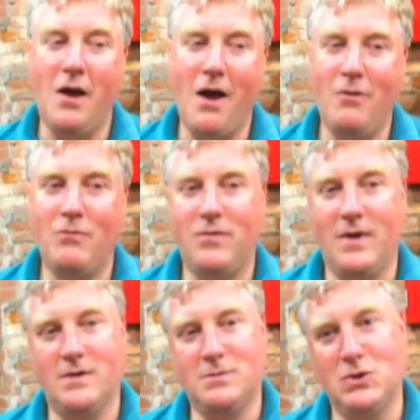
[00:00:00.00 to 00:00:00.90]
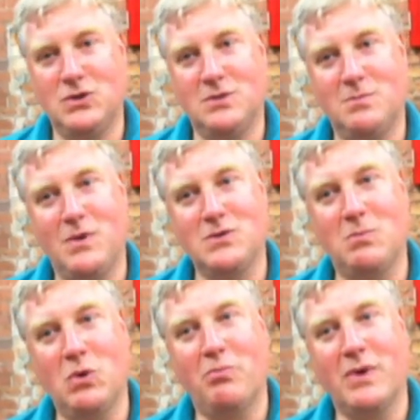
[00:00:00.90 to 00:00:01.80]
hopefully as much as
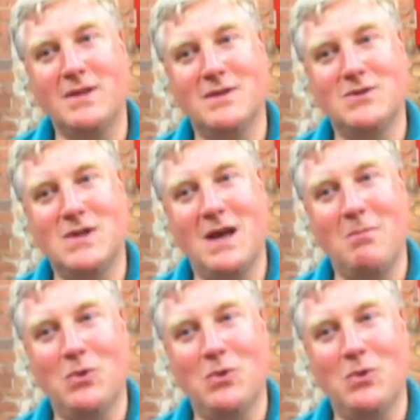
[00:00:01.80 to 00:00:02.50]
possible bring the same